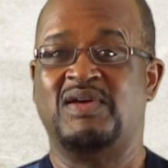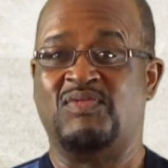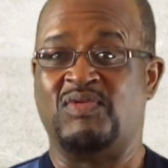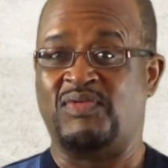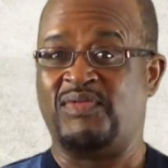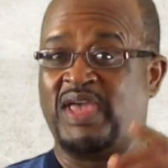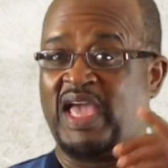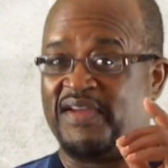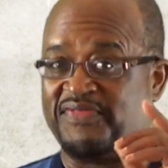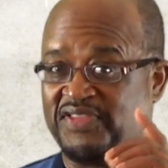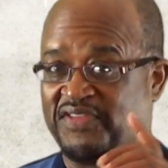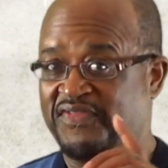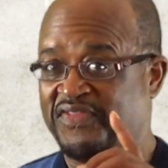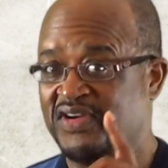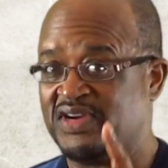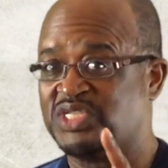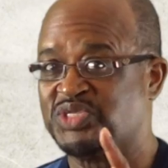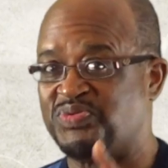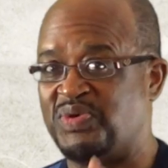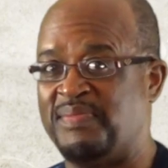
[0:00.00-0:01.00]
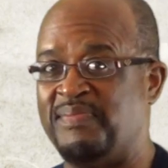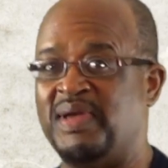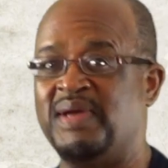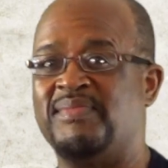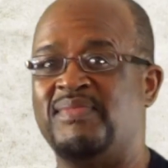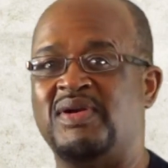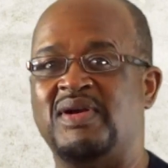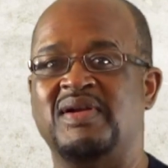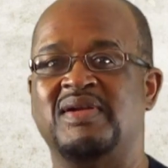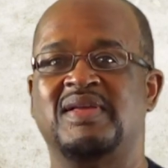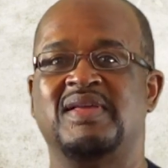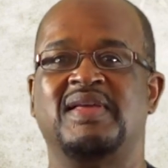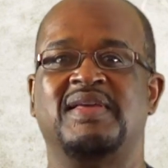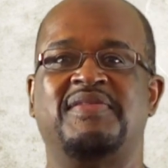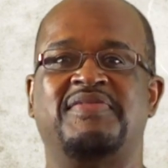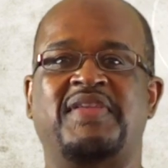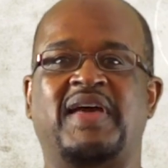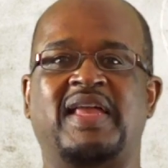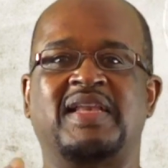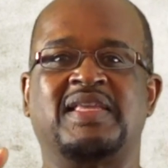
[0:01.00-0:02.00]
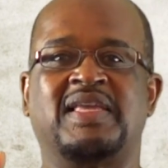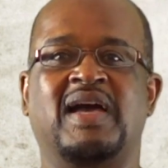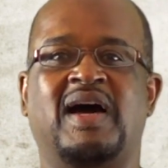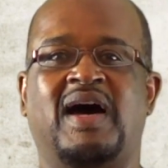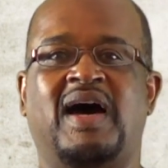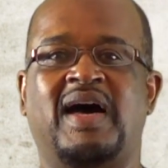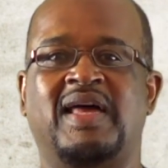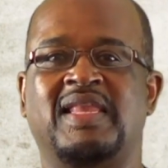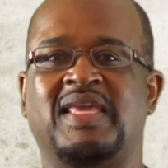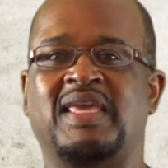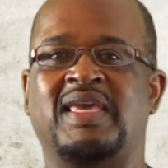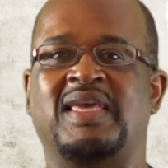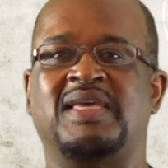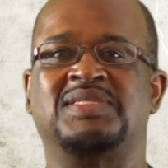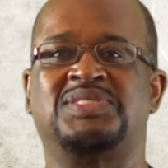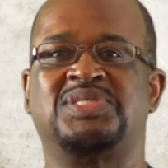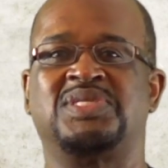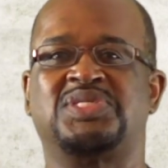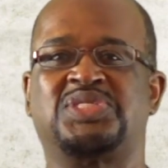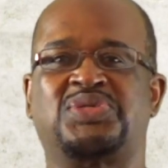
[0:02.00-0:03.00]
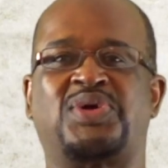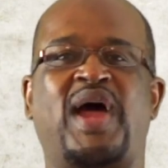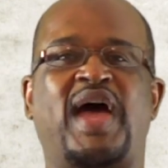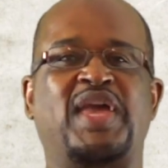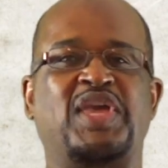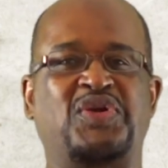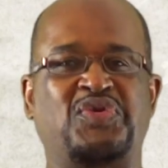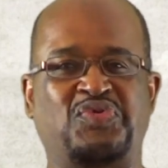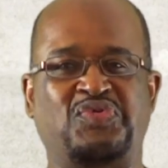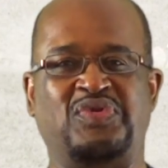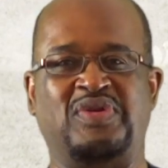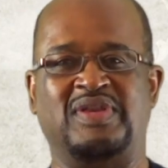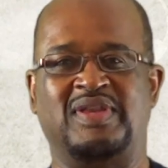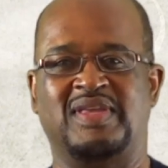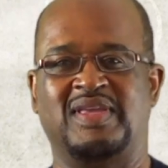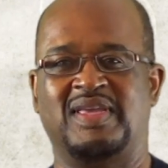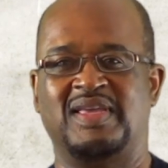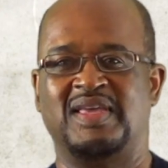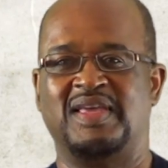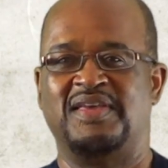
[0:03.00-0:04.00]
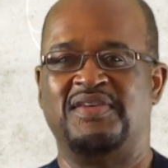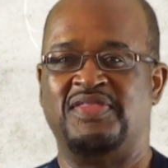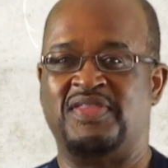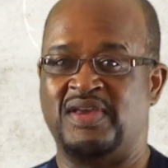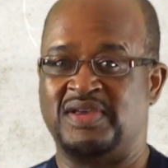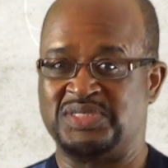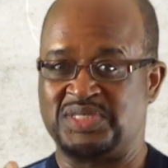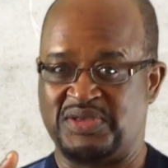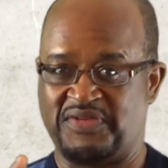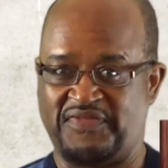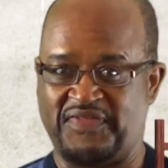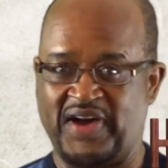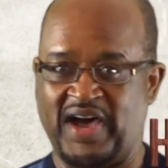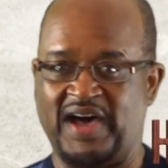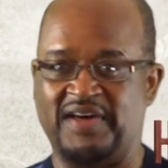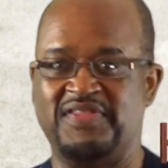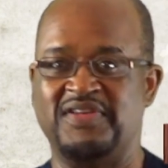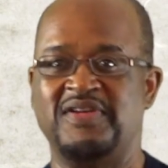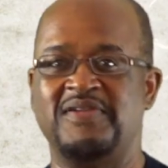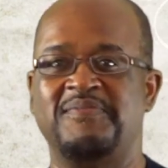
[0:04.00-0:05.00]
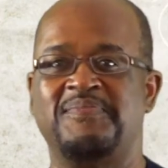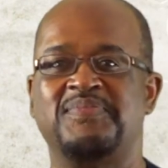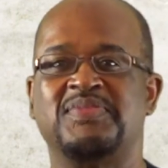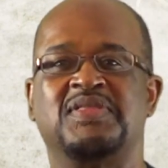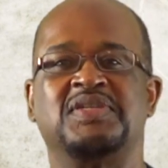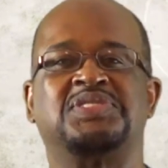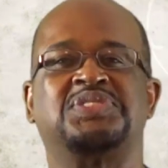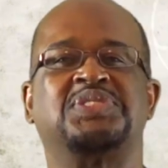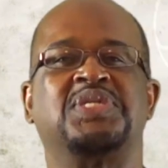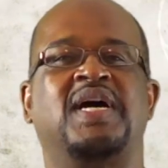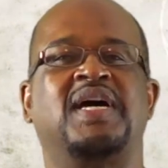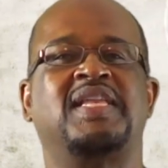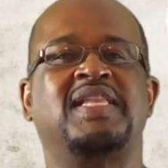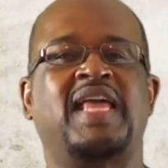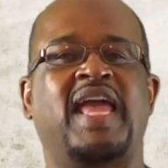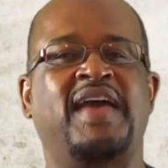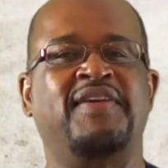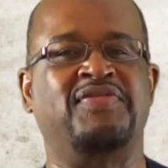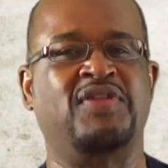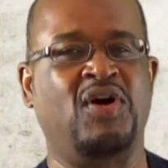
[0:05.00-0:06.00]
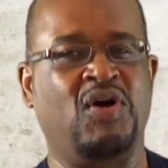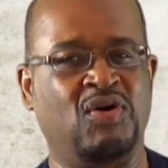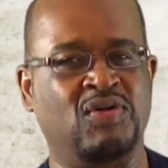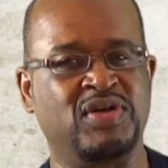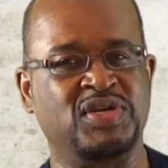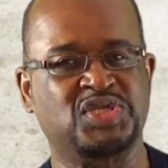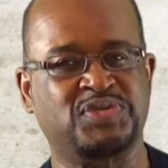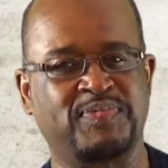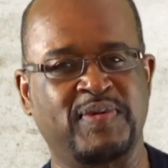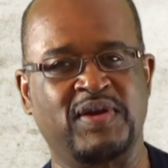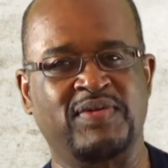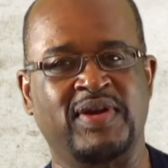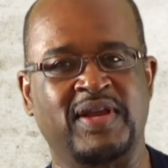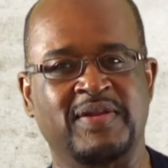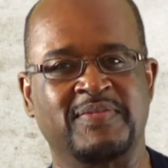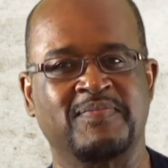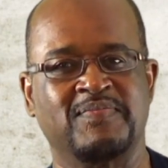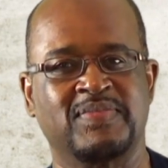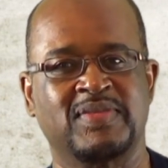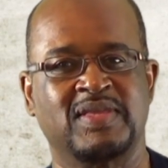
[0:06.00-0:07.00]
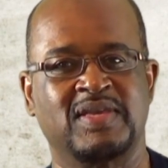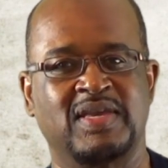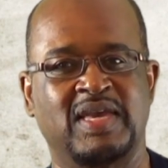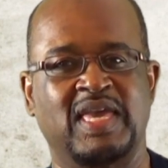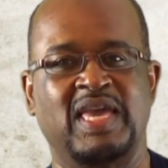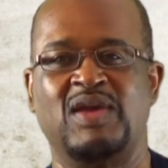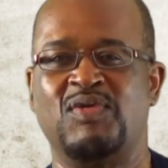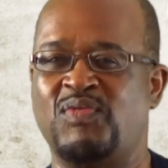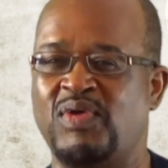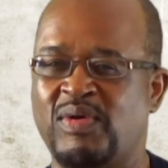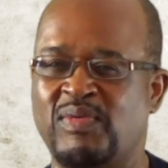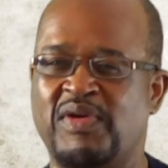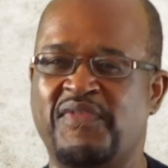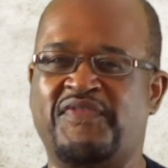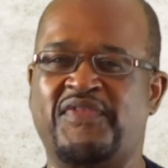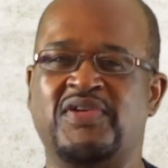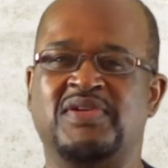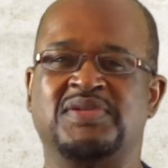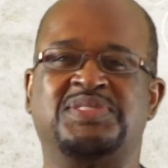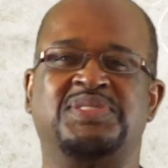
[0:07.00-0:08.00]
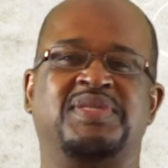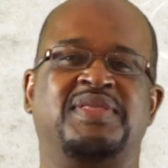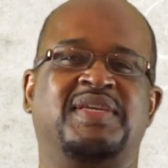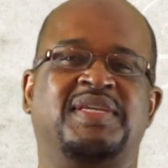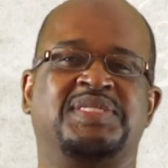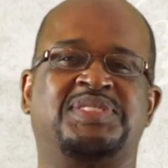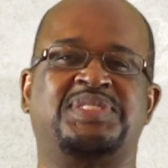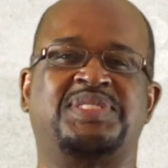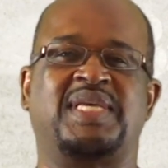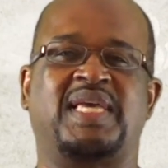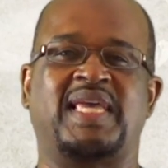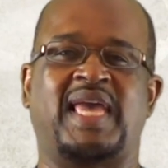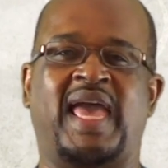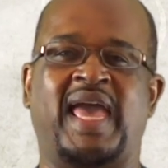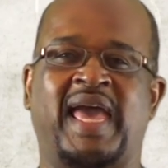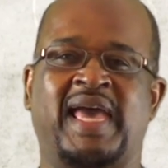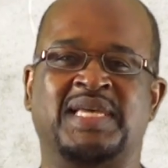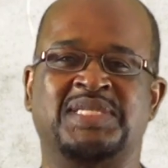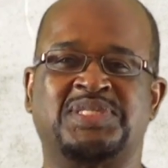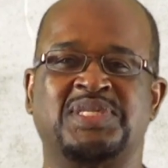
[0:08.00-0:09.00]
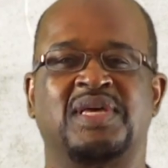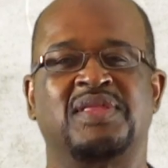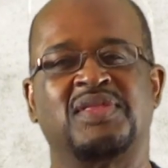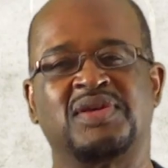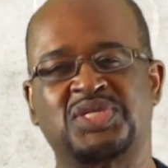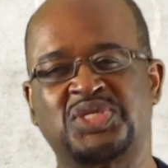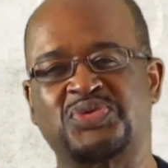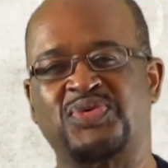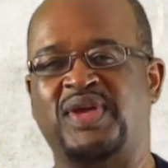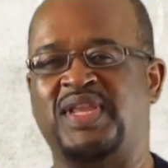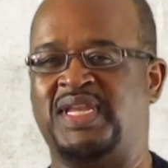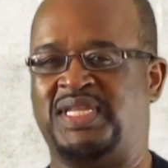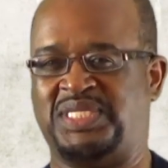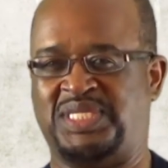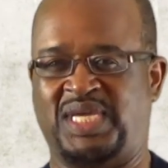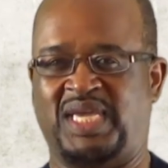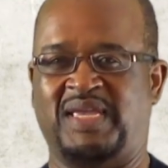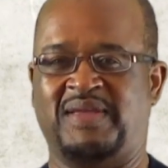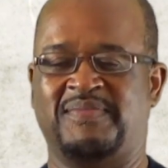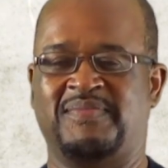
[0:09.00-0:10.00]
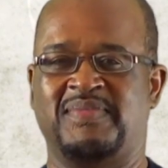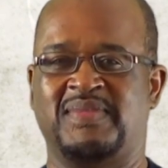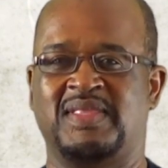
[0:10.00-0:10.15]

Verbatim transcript: Well, we have to first remember that God is triune. There's the Father, the Son, and the Holy Spirit. We refer to this as the Trinity.